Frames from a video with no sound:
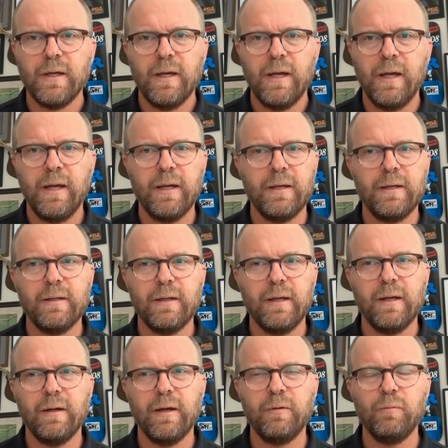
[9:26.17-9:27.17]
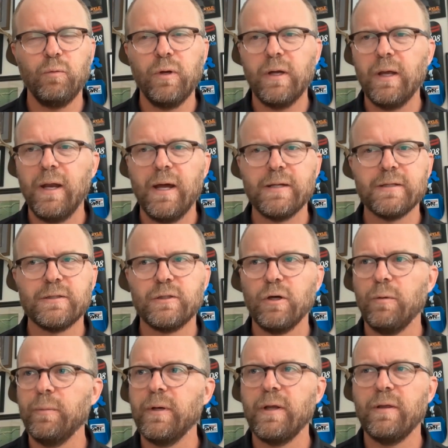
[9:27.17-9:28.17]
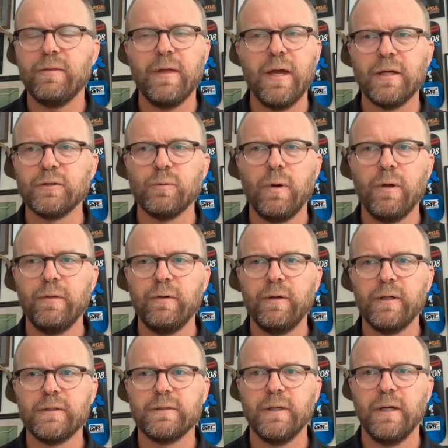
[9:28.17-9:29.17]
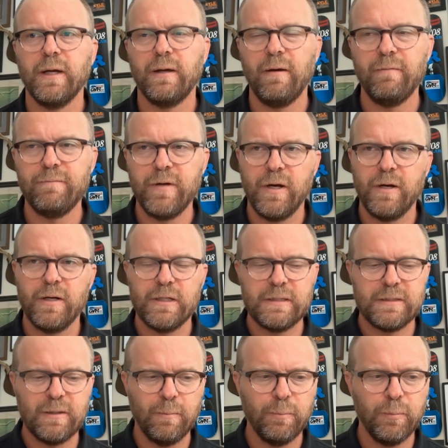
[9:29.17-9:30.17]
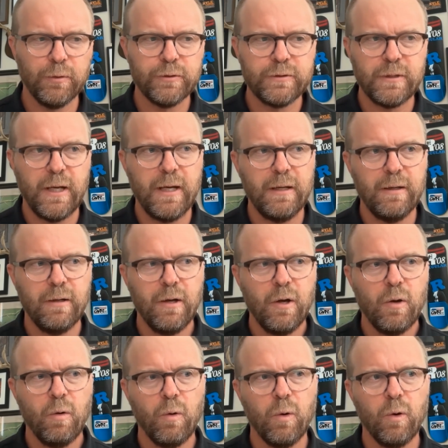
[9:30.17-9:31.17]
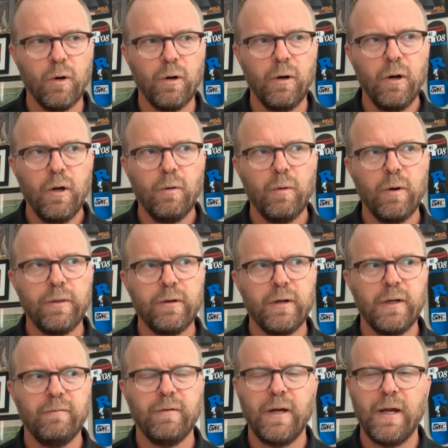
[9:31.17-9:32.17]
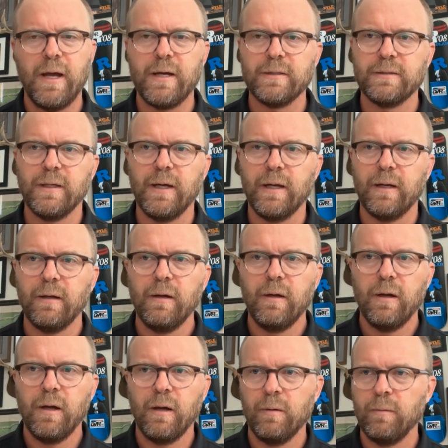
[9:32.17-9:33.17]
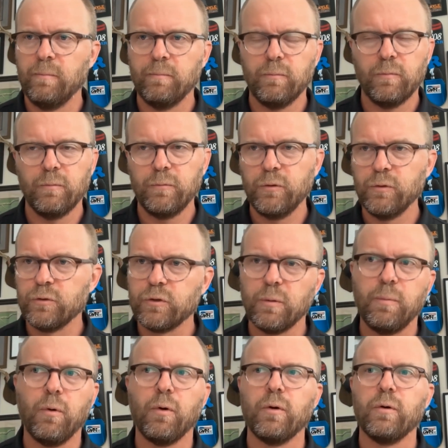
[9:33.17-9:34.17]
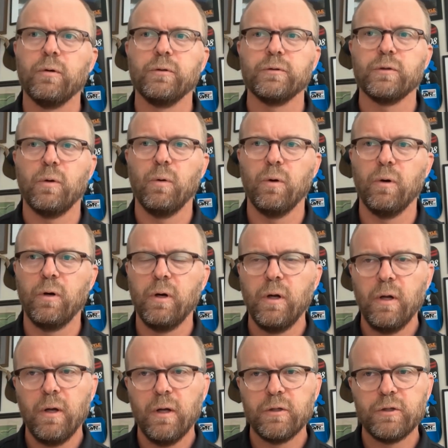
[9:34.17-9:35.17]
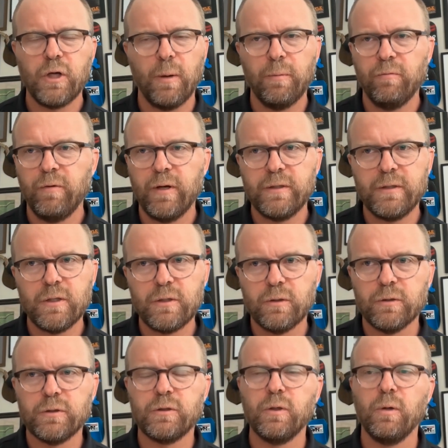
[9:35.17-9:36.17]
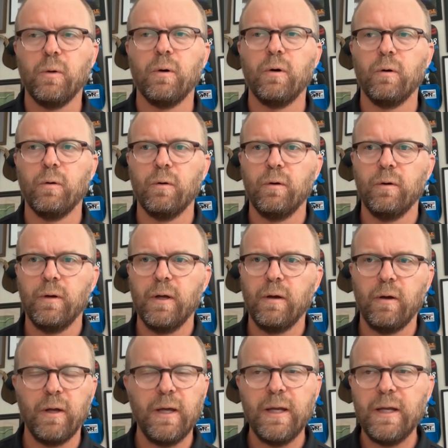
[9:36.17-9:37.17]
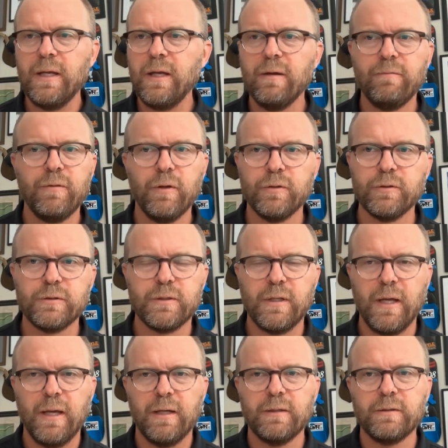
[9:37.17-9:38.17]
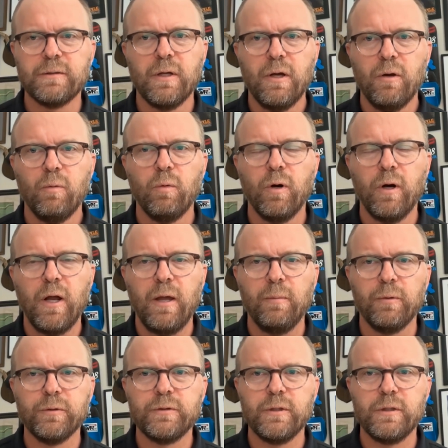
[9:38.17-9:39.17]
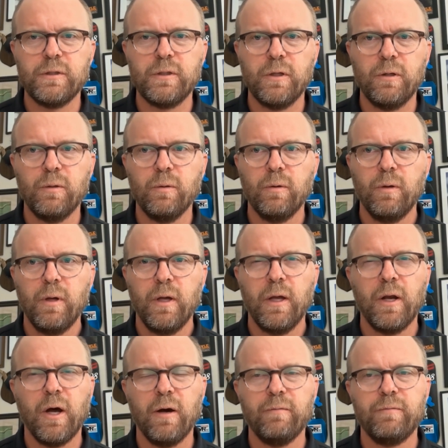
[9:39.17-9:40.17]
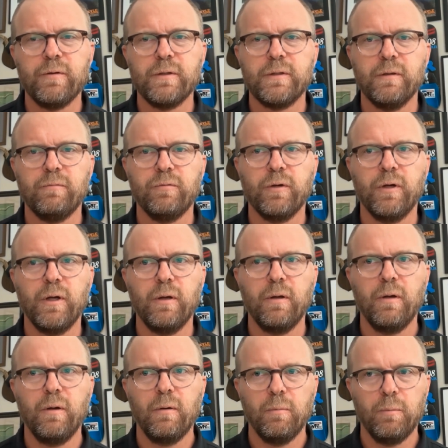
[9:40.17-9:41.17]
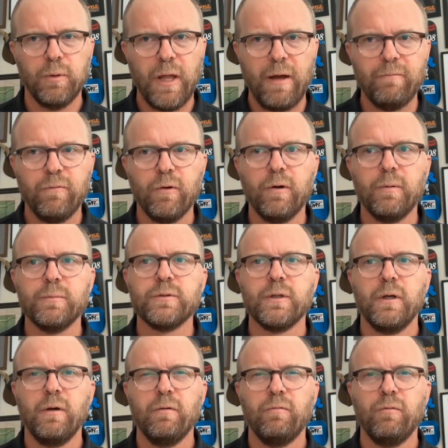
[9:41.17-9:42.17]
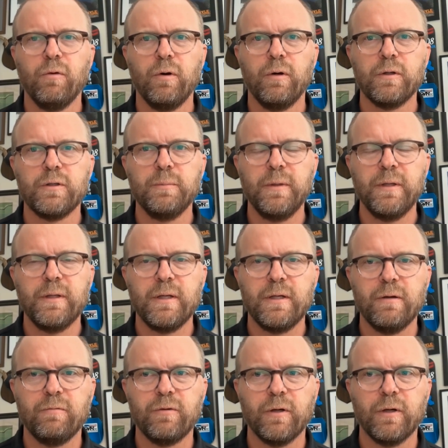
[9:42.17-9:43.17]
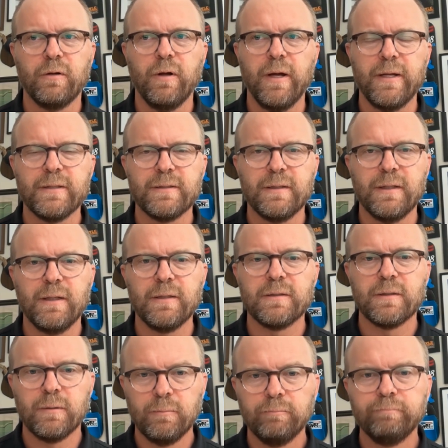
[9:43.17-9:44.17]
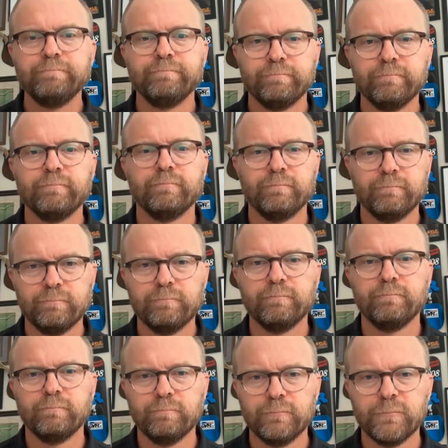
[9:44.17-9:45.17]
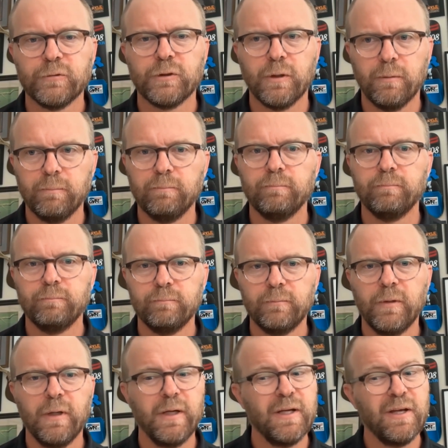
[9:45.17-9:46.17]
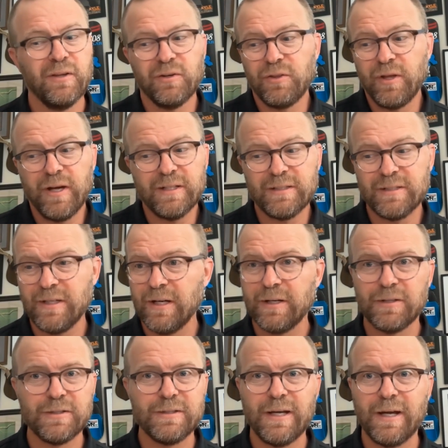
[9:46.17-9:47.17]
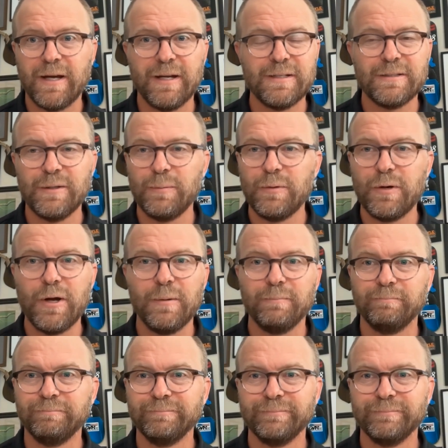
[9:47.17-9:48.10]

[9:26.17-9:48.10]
And we can add so many things, whether it's like a very simple site or whether it even has like user portals or Shopify digital store or any of those things. We're able to do and offer different platforms for to meet the different clients' needs. So, any other thoughts, Nick, or does that kind of sum it up?